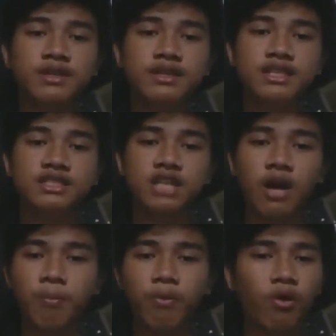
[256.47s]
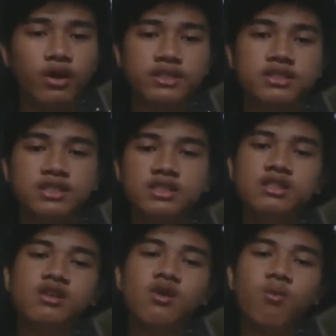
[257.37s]
This approach
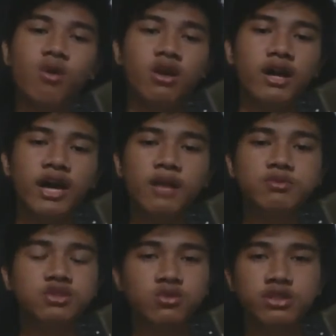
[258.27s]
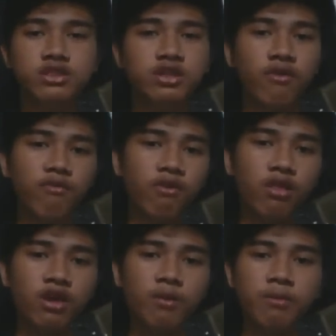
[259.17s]
will help students
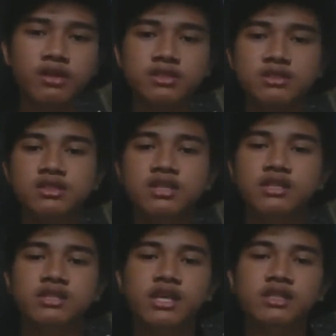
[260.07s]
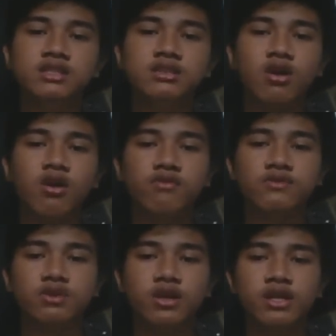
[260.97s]
develop a sense of
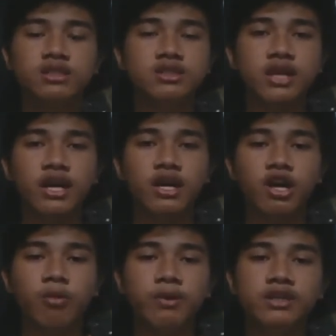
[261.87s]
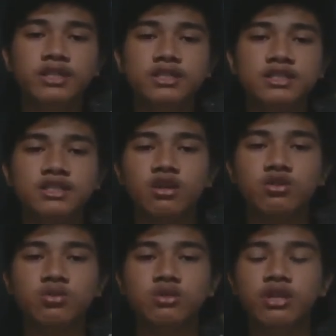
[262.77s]
tolerance and openness
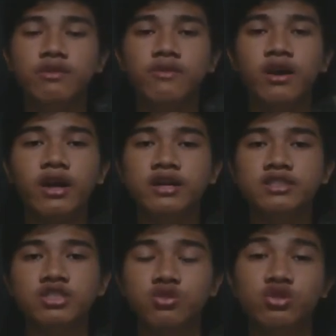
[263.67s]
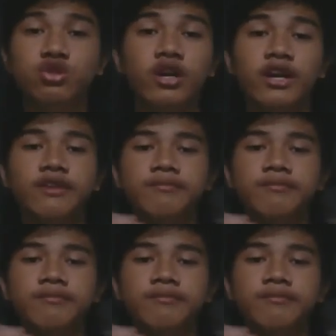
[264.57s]
to different cultures.